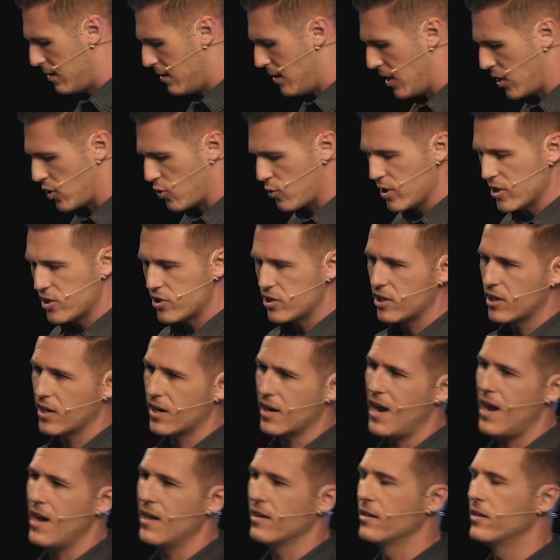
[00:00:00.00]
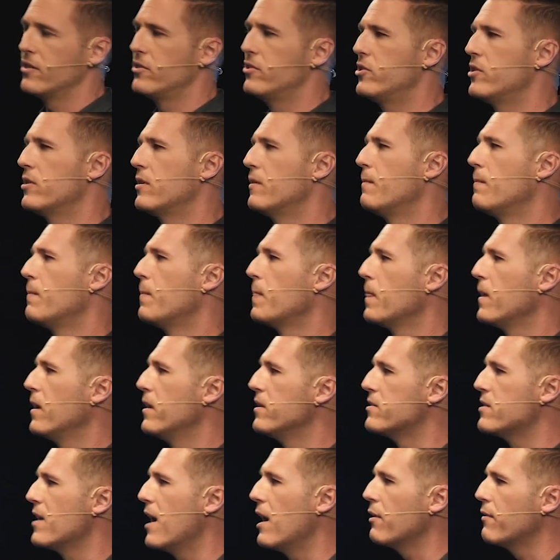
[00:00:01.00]
a Christian college
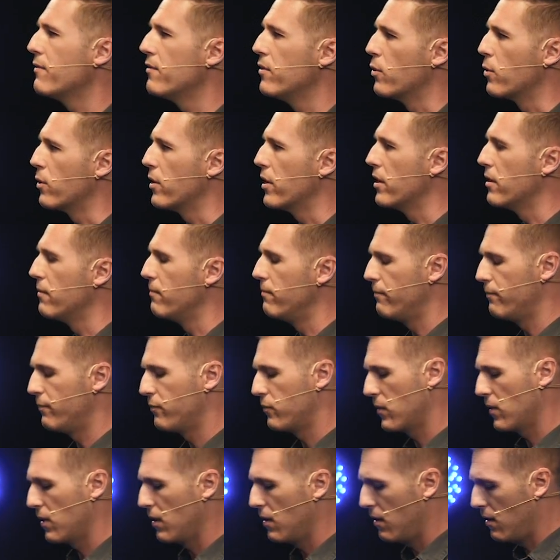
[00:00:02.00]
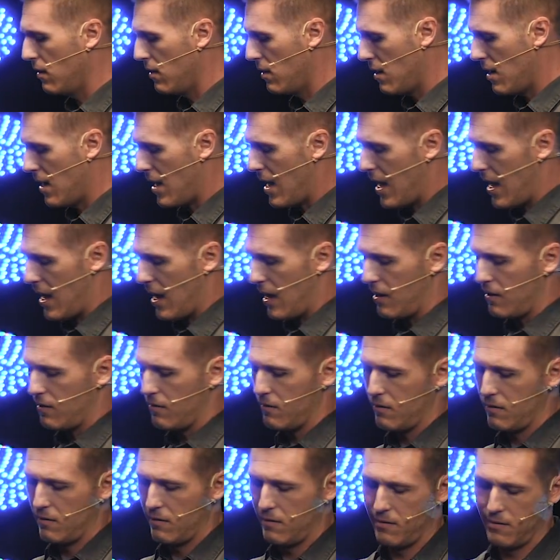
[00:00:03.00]
in South Florida, and